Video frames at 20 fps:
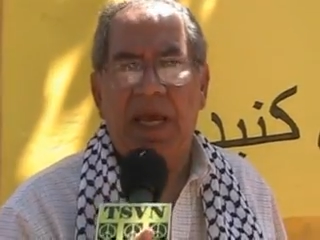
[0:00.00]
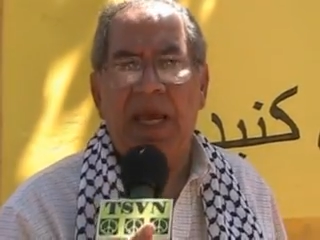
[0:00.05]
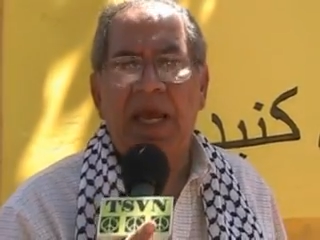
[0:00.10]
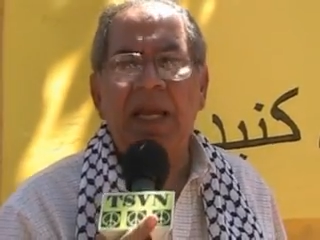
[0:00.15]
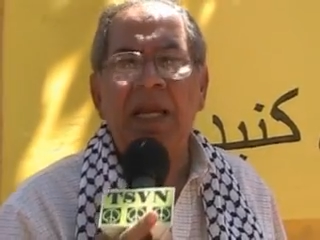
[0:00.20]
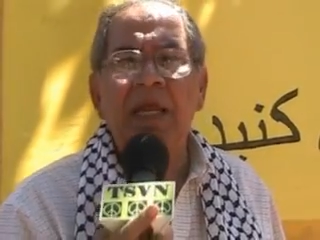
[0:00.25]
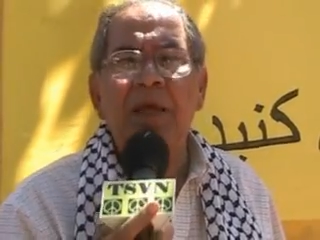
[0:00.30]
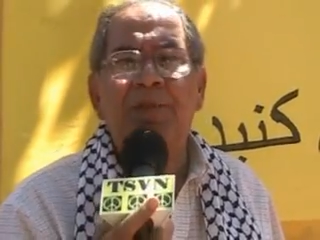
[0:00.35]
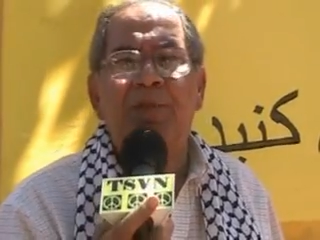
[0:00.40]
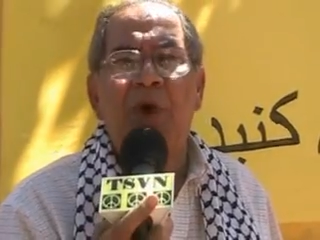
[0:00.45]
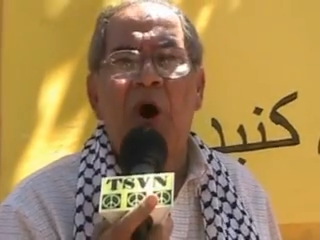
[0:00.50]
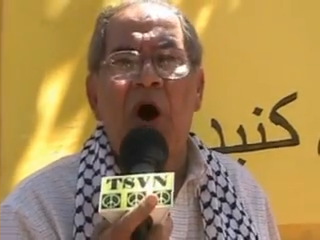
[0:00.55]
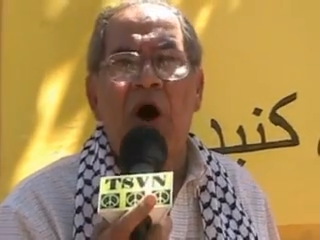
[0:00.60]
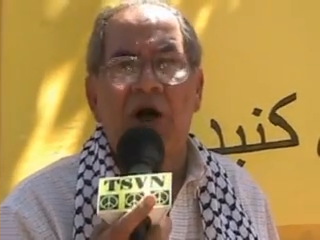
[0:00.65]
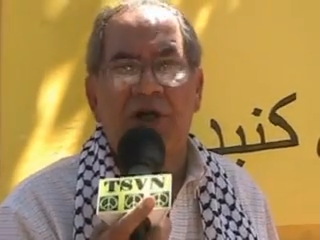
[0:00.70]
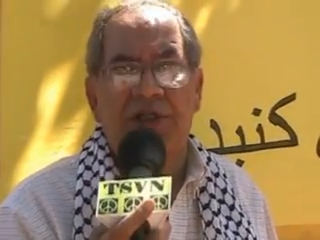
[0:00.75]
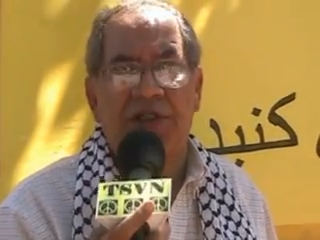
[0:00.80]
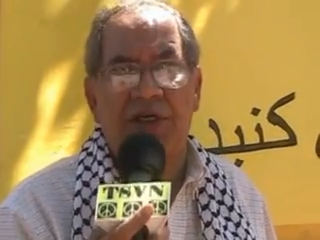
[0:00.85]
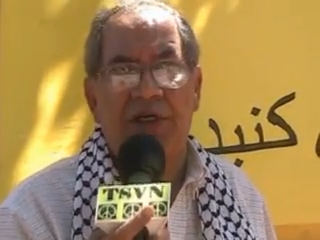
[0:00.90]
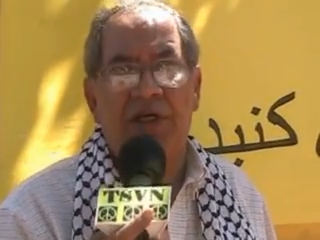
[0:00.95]
any
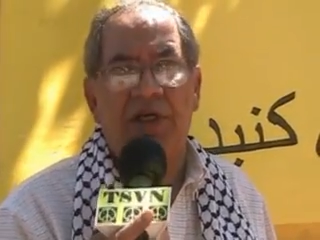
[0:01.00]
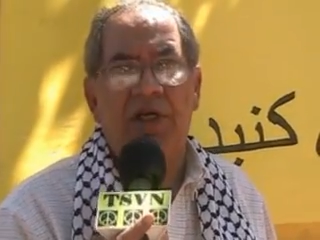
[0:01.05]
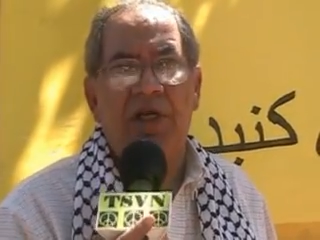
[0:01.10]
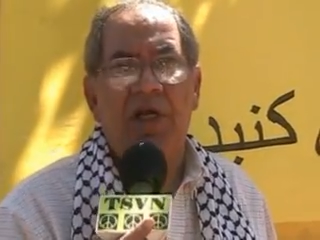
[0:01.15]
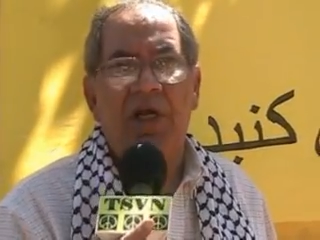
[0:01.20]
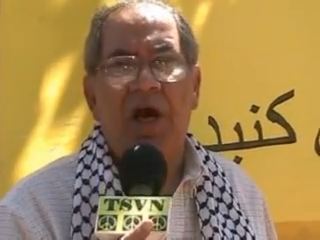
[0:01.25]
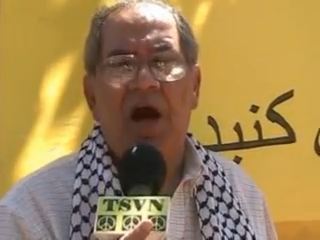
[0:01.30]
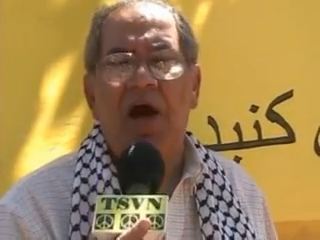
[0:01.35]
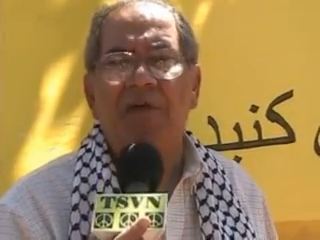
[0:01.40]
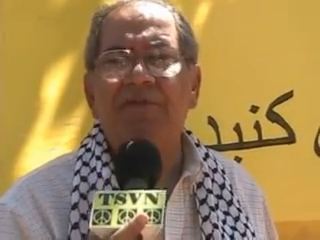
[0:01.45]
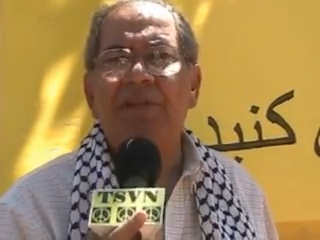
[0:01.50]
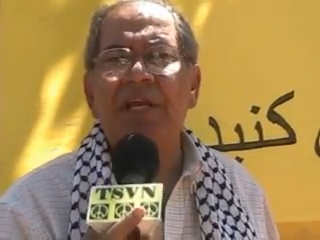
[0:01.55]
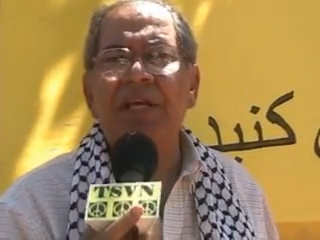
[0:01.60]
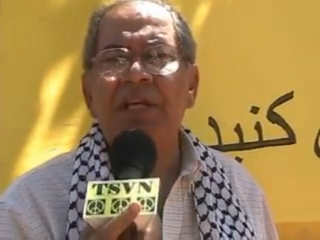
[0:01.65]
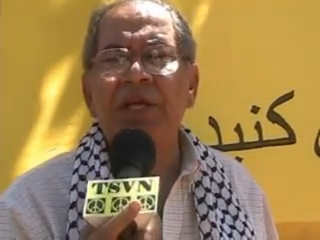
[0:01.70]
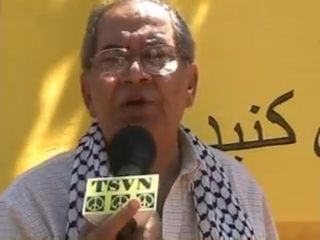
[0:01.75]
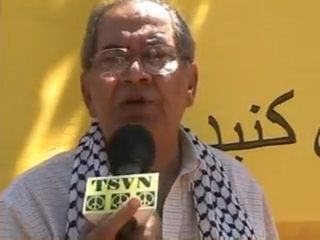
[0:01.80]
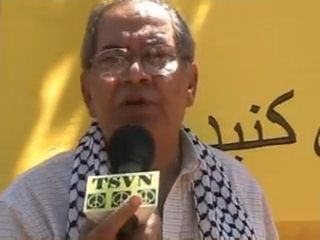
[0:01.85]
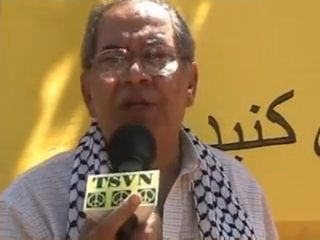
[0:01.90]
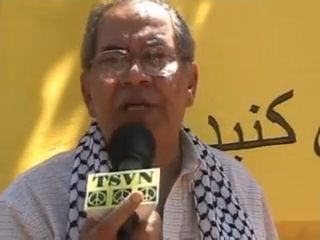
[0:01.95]
part of the
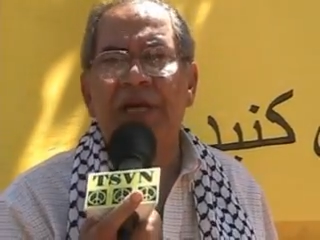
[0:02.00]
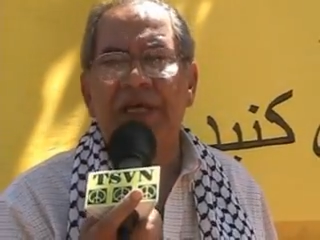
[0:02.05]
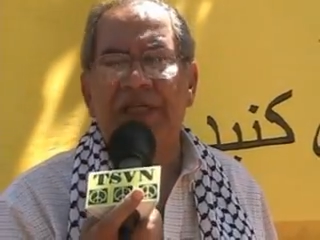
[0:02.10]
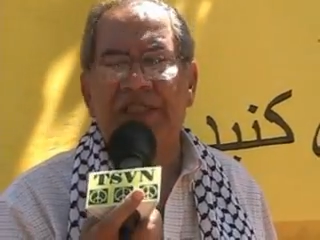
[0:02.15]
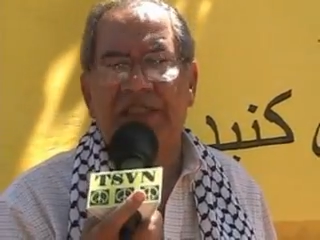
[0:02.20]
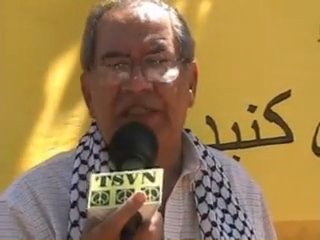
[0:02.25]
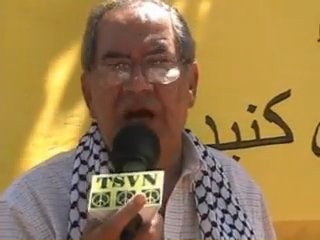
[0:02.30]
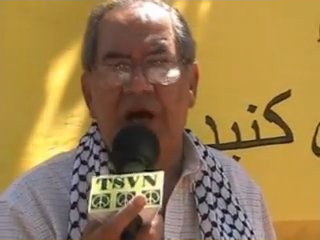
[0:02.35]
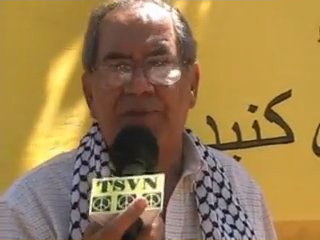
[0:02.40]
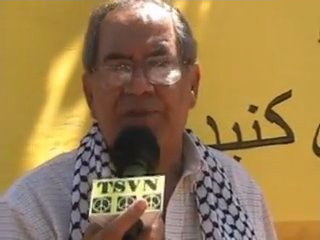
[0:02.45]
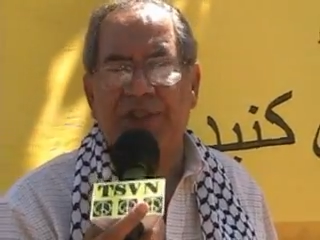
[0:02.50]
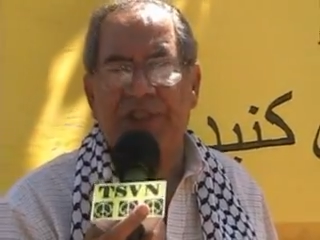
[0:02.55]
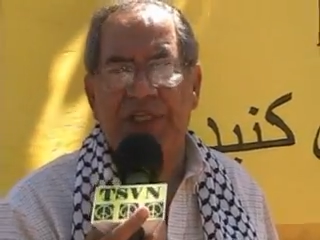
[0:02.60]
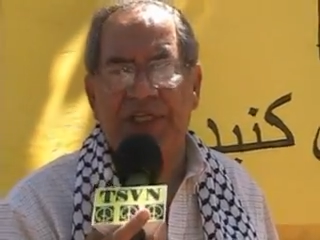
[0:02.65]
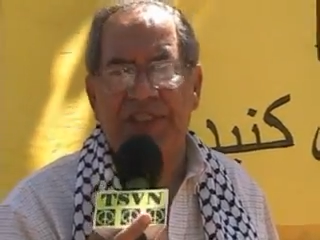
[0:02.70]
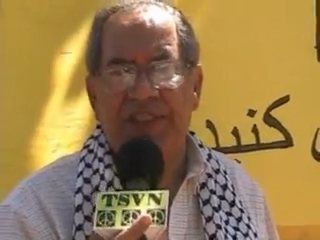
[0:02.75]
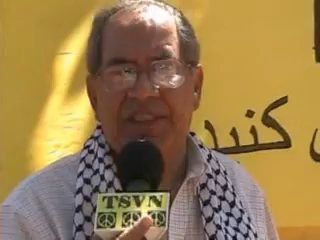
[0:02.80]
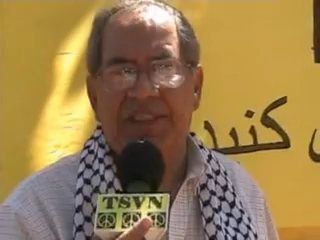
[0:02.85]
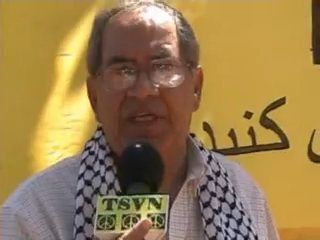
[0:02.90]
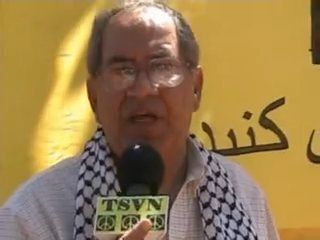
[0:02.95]
nuclear
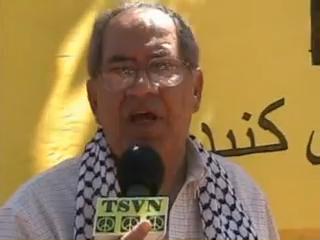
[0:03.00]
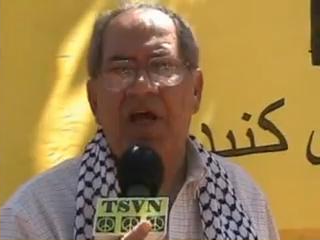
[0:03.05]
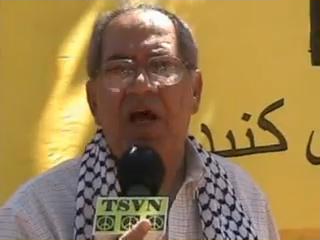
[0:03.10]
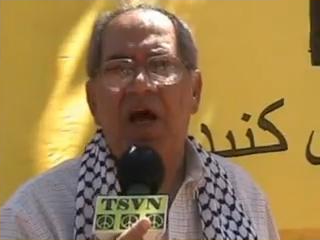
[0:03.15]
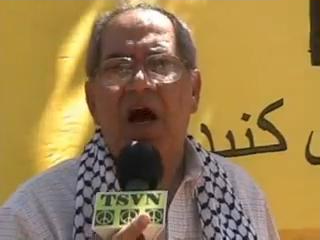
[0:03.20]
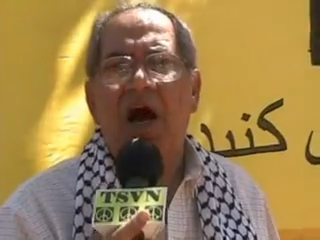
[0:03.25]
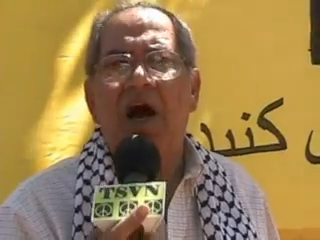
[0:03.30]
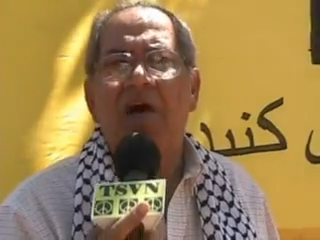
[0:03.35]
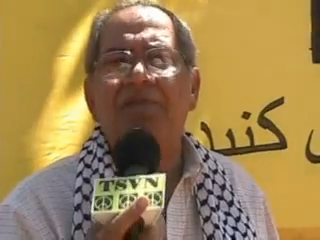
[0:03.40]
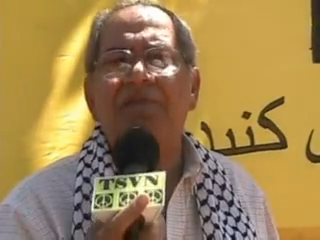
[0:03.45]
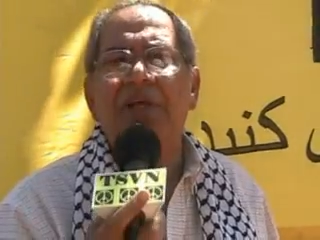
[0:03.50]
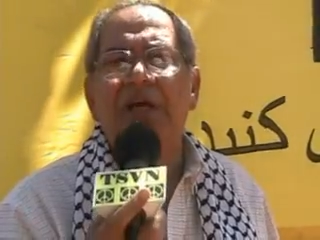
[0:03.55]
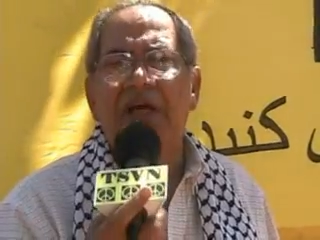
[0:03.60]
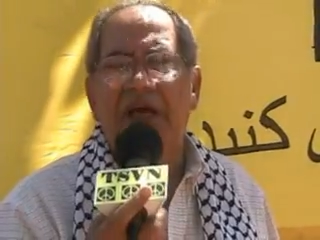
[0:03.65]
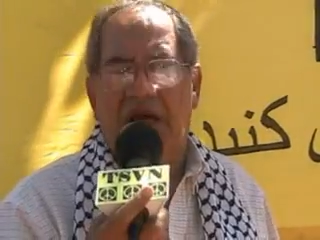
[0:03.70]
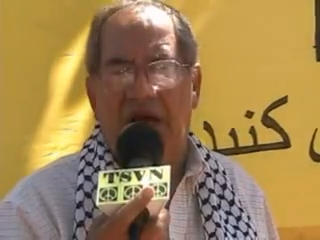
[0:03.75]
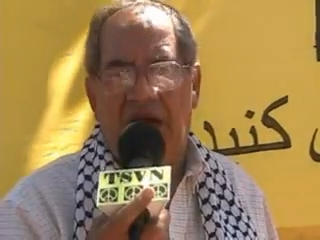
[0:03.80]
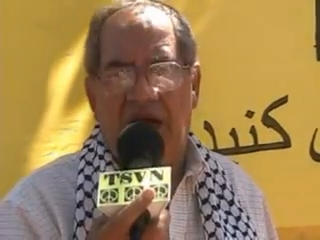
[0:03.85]
substance of, the,